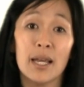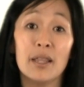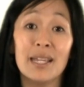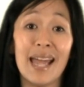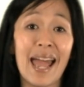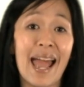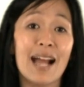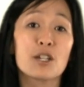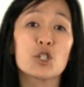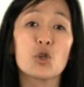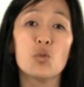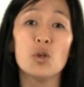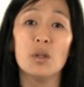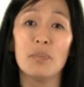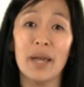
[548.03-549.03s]
the
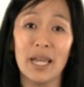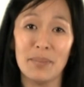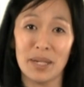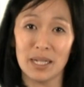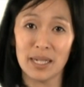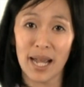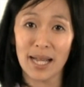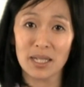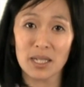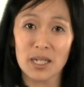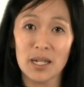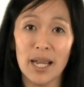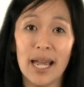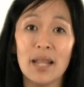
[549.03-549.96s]
actual payment test.